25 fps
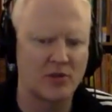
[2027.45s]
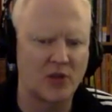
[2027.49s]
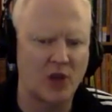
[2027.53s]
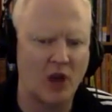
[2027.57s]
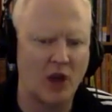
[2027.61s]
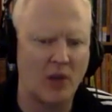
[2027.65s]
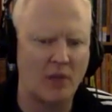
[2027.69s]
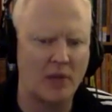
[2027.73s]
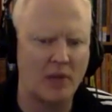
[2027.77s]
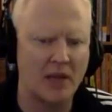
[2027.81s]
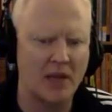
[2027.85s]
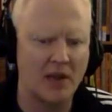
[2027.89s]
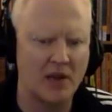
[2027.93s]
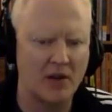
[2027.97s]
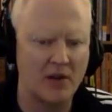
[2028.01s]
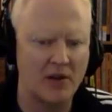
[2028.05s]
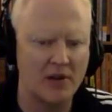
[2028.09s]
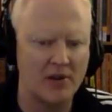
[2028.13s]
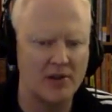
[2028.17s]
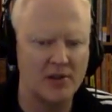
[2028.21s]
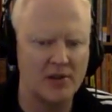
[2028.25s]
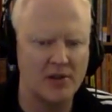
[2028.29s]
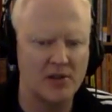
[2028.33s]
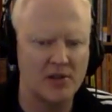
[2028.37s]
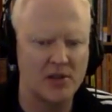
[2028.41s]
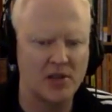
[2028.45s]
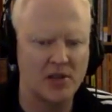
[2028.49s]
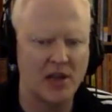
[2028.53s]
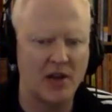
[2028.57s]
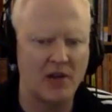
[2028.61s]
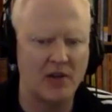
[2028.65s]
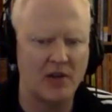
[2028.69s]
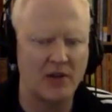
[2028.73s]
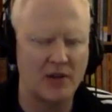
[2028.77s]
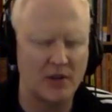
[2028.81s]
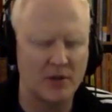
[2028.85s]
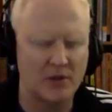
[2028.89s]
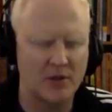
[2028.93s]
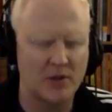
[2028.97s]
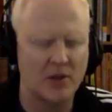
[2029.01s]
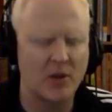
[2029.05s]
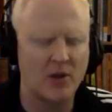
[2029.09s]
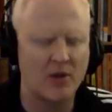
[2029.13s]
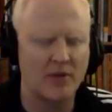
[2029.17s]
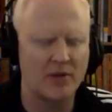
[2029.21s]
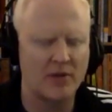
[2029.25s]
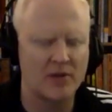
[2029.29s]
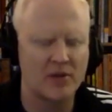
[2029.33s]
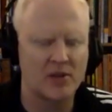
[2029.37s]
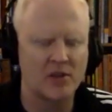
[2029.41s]
topic areas out of those
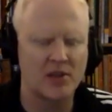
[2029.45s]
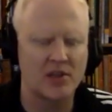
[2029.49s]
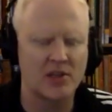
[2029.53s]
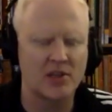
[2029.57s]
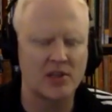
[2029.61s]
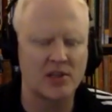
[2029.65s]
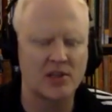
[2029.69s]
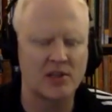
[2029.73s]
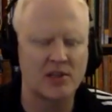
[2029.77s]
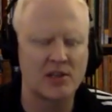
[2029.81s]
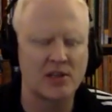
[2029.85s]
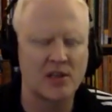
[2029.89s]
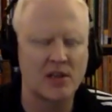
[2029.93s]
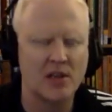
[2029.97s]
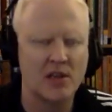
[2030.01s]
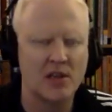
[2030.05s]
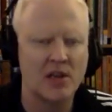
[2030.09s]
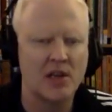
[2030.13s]
conversations.